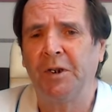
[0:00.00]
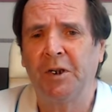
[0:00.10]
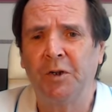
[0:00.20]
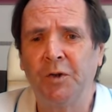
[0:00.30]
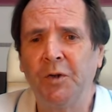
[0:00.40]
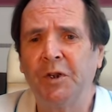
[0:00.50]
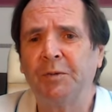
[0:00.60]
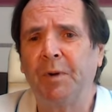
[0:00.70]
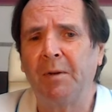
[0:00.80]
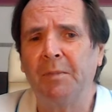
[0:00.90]
You can do
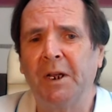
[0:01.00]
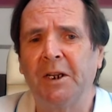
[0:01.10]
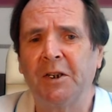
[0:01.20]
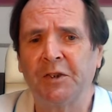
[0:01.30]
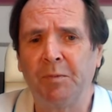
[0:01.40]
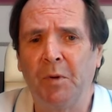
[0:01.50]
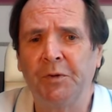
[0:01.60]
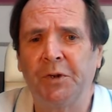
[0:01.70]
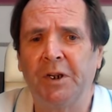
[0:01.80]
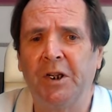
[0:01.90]
this by making a small
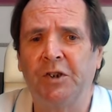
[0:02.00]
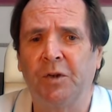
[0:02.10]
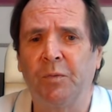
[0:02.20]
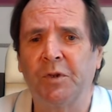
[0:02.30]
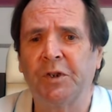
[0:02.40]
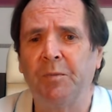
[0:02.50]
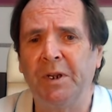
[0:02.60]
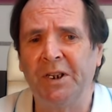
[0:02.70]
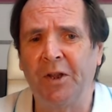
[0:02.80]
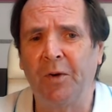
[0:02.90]
donation, which can be
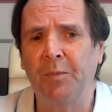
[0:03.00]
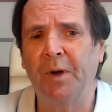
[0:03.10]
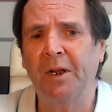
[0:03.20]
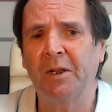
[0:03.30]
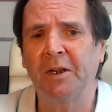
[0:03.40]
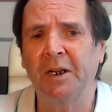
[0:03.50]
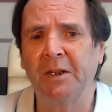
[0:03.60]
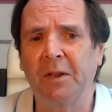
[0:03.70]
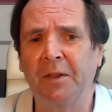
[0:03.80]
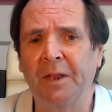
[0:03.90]
done by
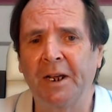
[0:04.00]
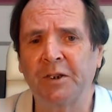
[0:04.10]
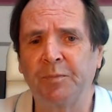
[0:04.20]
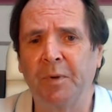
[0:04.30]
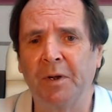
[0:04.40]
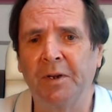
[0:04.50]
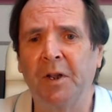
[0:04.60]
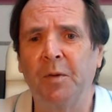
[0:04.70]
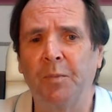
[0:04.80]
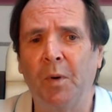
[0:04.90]
clicking the thanks button
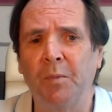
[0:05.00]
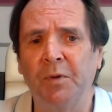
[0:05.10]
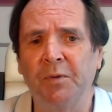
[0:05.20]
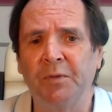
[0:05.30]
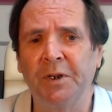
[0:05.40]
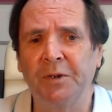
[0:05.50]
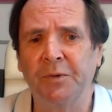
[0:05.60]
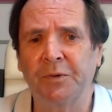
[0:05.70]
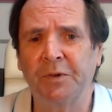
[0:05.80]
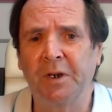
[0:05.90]
at the bottom of the video
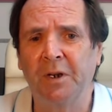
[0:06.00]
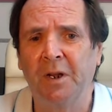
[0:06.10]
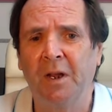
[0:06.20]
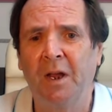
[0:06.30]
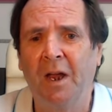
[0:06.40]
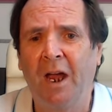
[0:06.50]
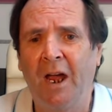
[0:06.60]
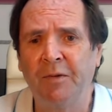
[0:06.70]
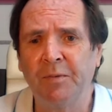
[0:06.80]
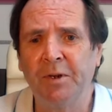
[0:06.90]
screen.
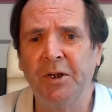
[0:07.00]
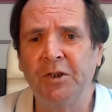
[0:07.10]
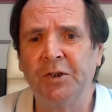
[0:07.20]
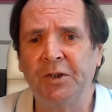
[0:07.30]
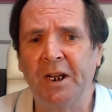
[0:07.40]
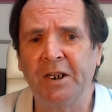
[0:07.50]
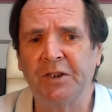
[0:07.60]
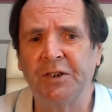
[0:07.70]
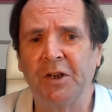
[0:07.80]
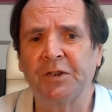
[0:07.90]
Everybody who donates
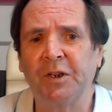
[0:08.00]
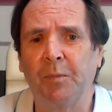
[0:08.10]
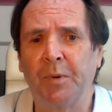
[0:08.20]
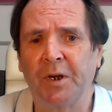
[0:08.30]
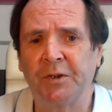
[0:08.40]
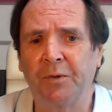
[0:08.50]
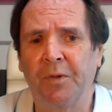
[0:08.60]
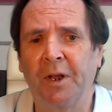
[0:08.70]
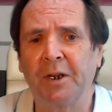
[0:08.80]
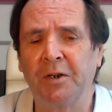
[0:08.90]
does get a personal
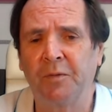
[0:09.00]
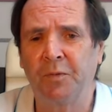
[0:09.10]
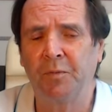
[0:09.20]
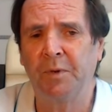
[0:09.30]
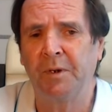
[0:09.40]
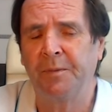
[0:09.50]
thank you from me.